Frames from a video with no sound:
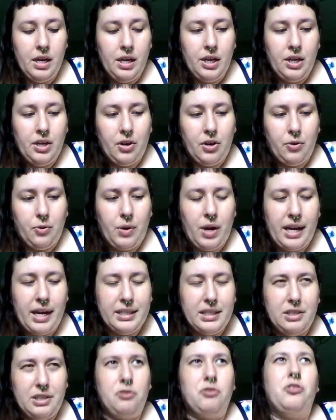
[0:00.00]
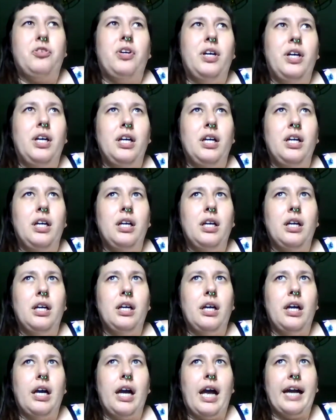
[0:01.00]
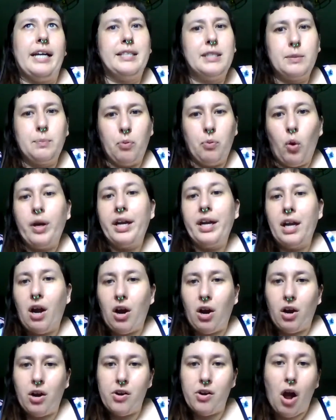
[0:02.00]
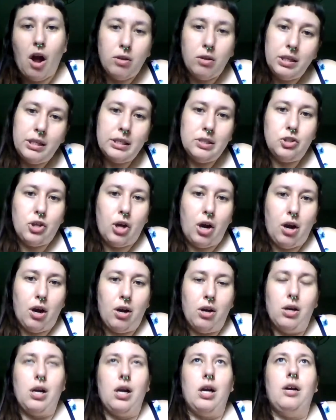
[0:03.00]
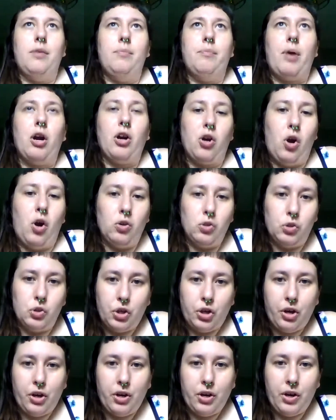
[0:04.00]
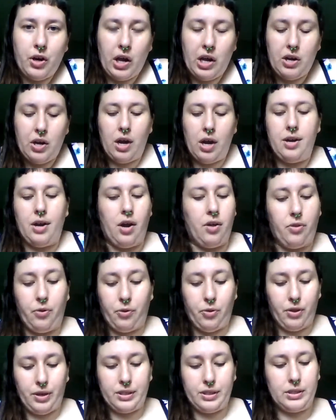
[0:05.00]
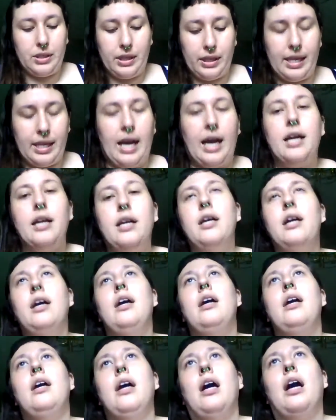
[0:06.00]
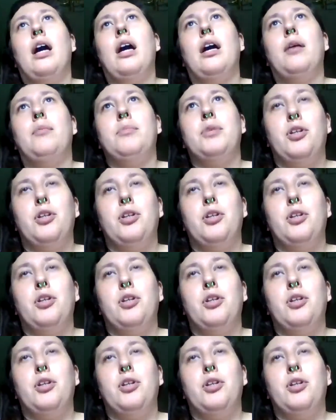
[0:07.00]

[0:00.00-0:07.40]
you know, kind of exploit our knowledge, our um, our culture and, and, and other things like that. Um,